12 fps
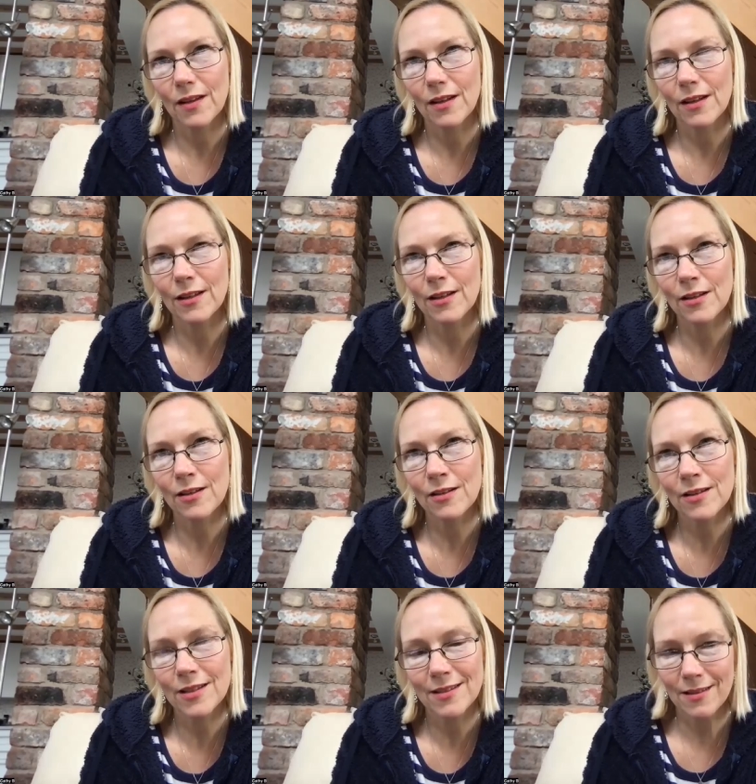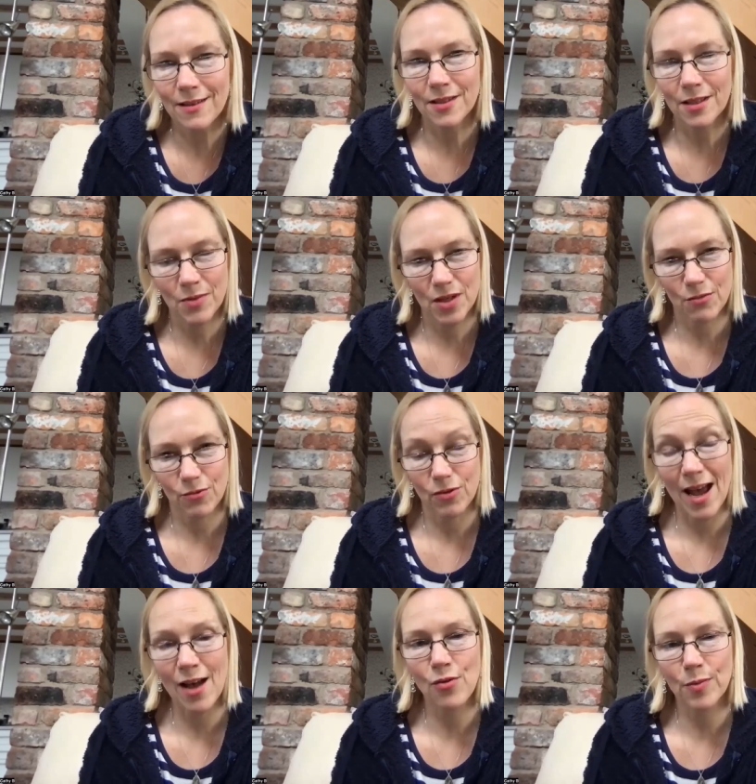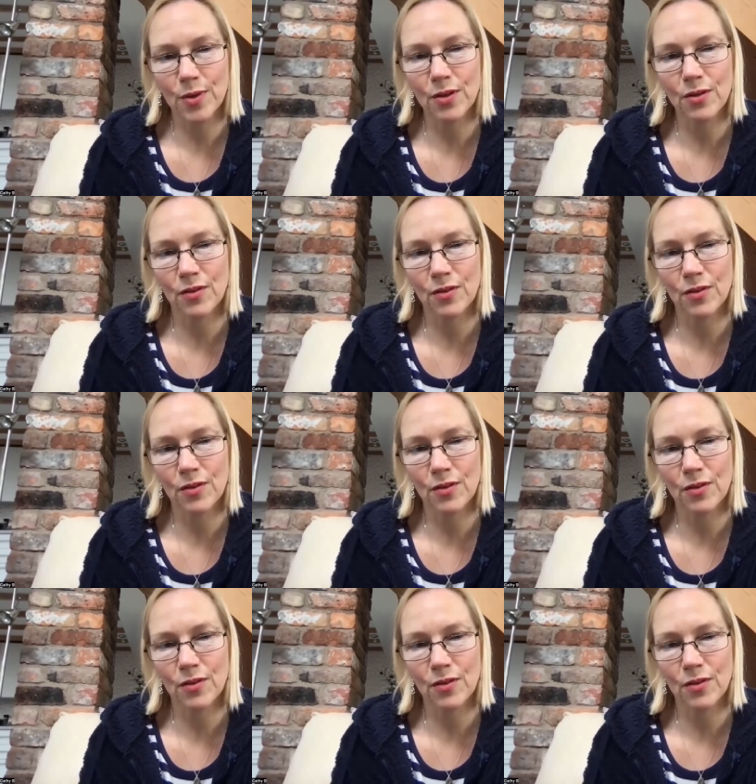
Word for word: learn the systems that will help you